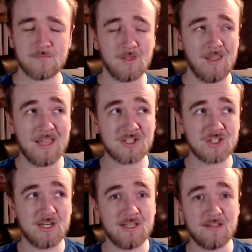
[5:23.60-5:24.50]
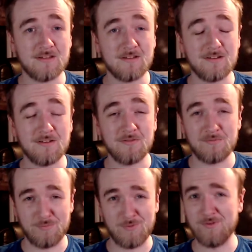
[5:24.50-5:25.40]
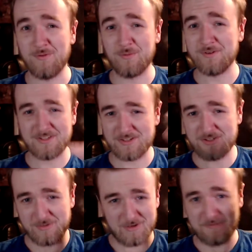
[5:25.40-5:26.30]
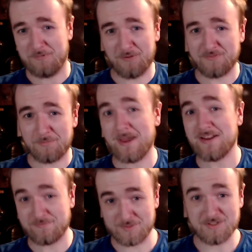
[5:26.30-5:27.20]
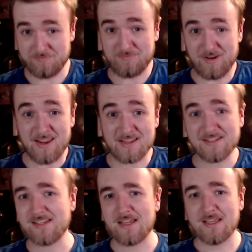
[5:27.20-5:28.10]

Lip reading: Actually, one of the ones I do like off the bat, which is